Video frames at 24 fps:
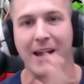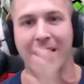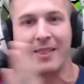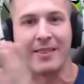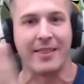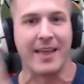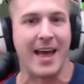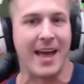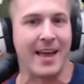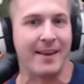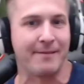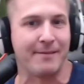and
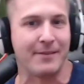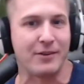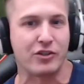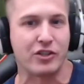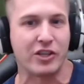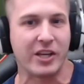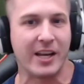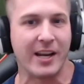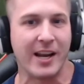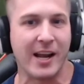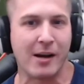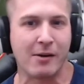then
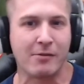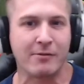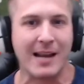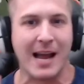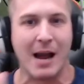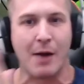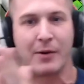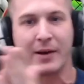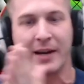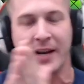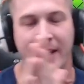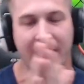Vegito.
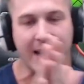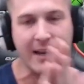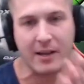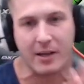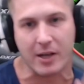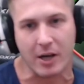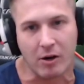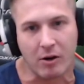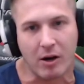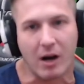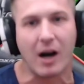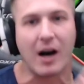Now we're gonna get
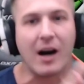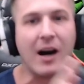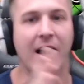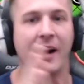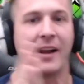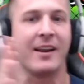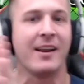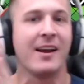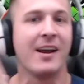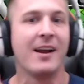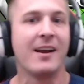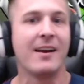
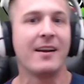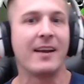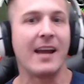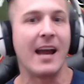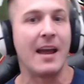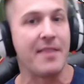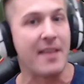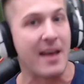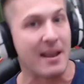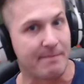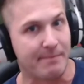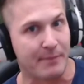Gohan
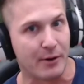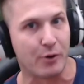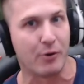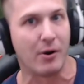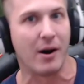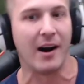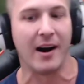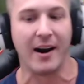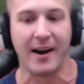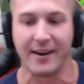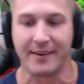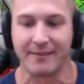and then
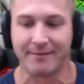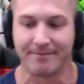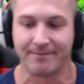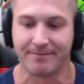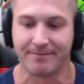Buhan.